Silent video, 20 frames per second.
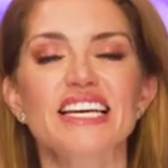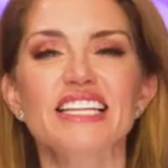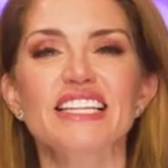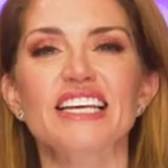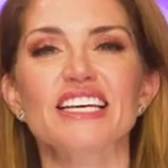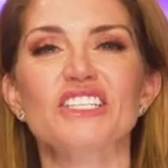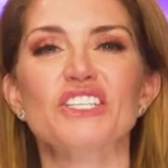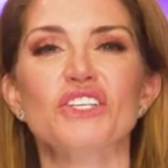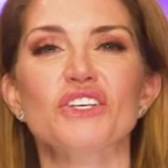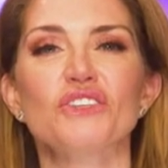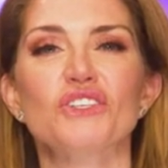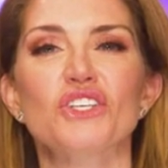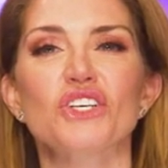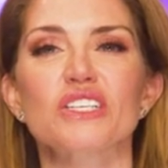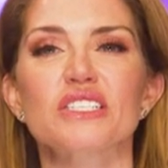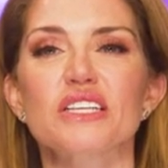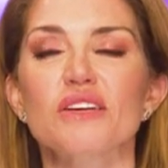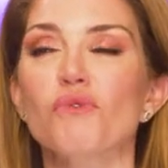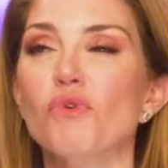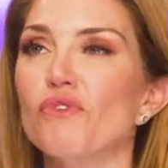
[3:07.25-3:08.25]
that you just,
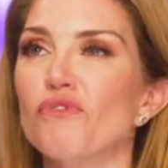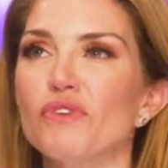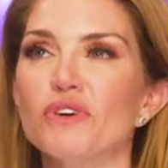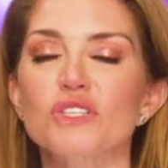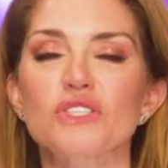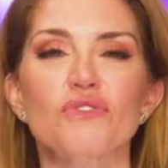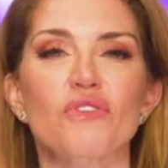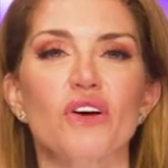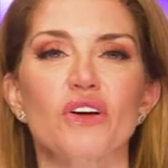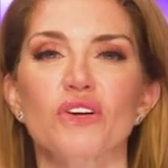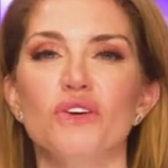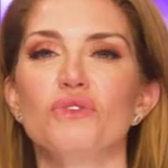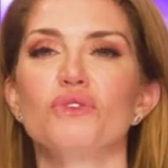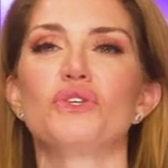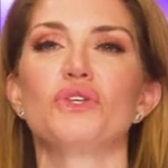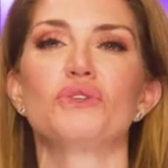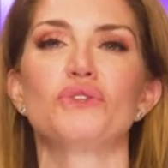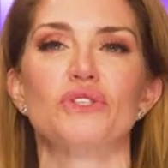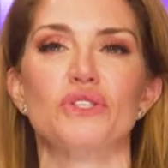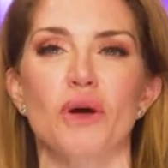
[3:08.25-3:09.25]
well, first of all, you
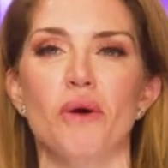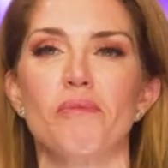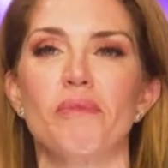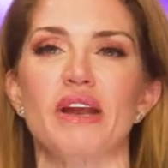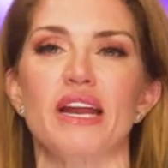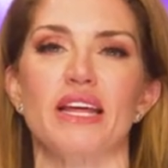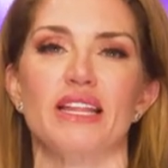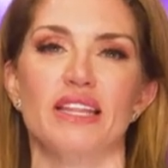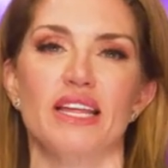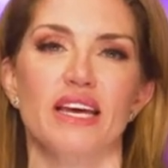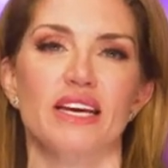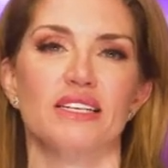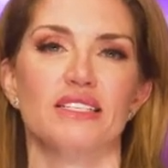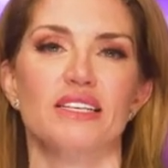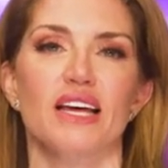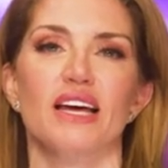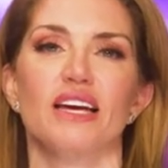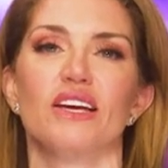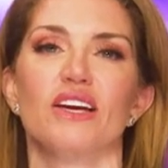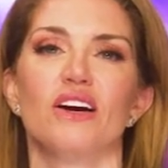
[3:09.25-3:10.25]
do so many things.
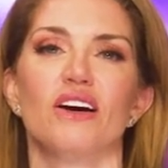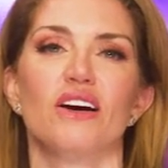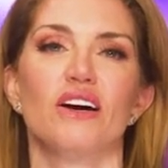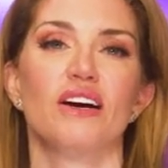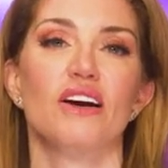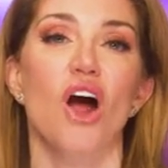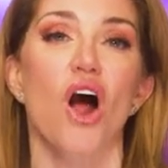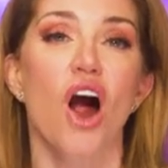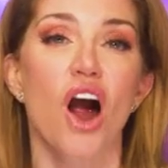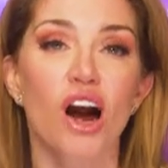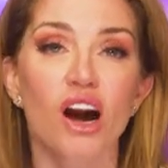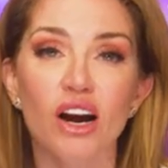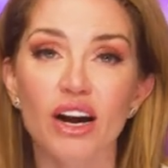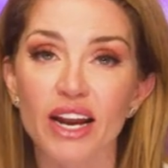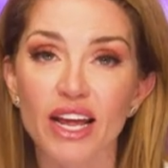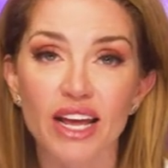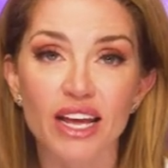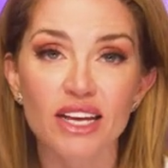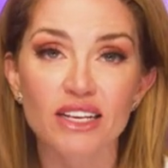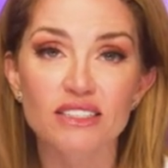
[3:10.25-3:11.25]
Like you're an
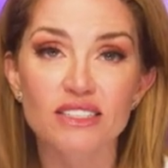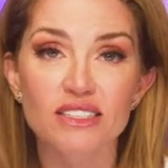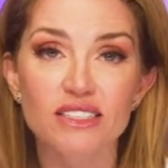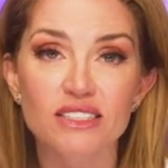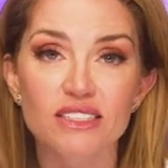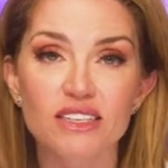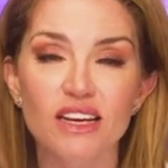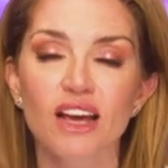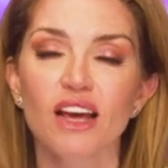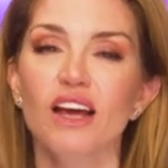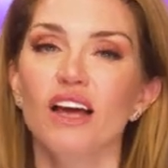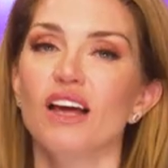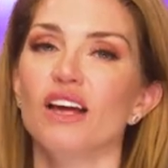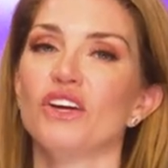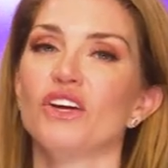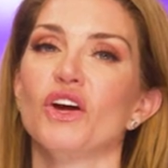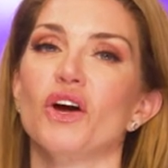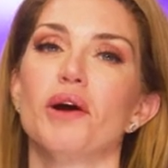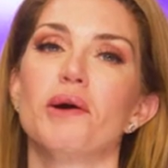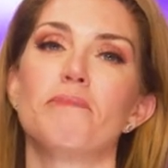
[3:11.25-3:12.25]
artist,
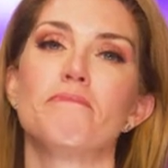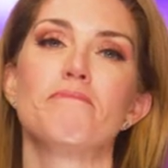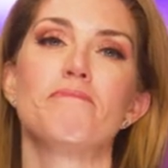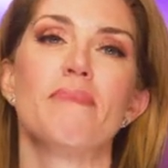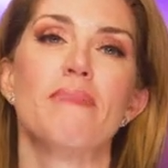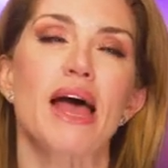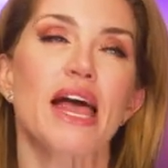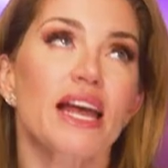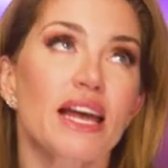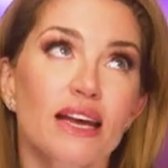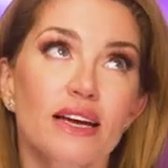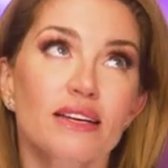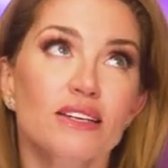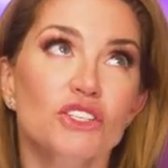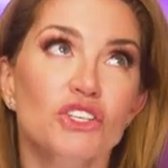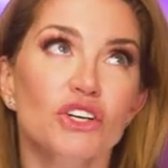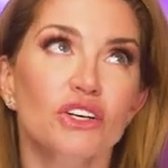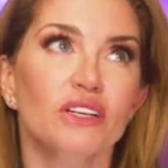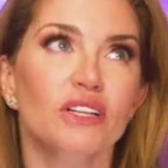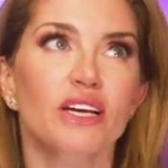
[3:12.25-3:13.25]
you're
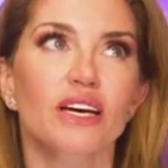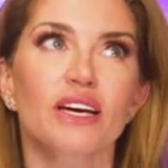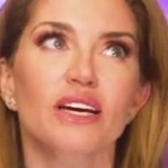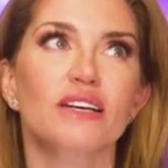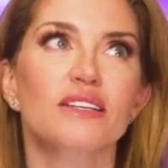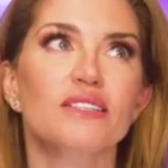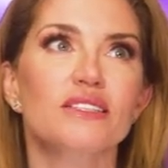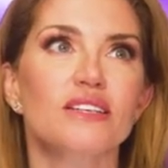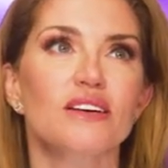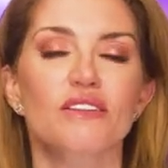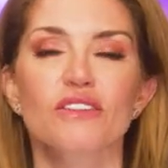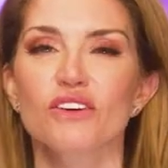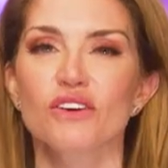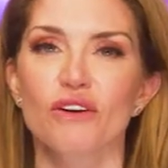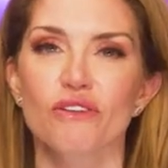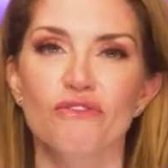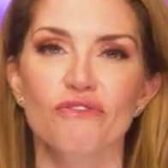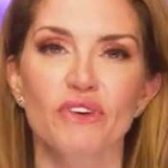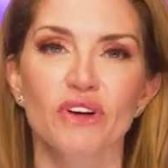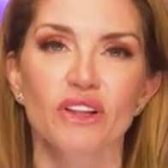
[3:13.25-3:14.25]
majorly into your
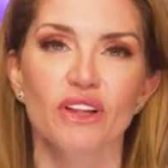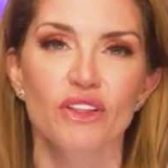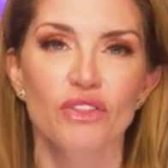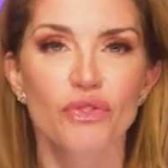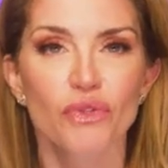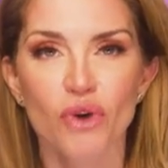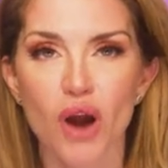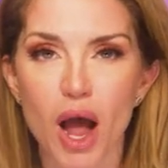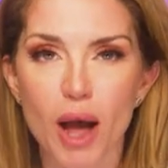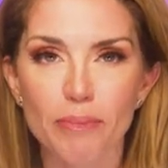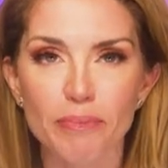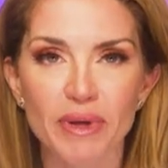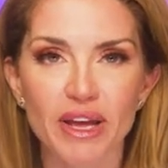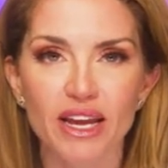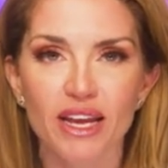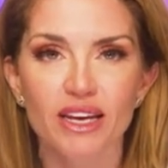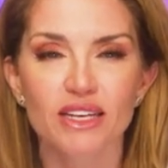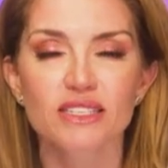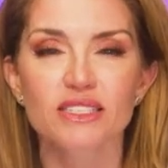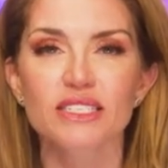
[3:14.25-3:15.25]
philanthropic
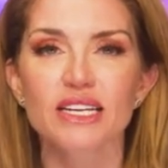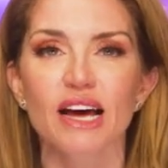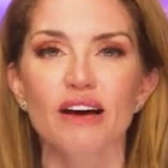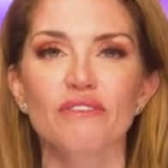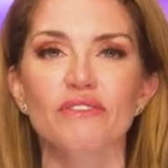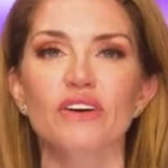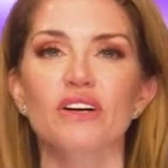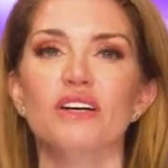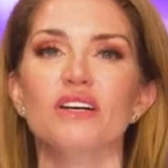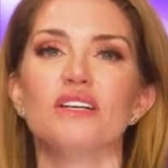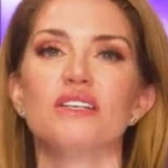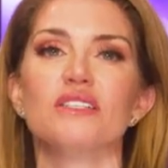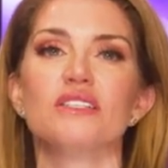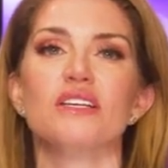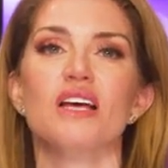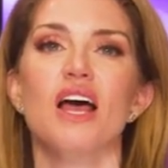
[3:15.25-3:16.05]
endeavors.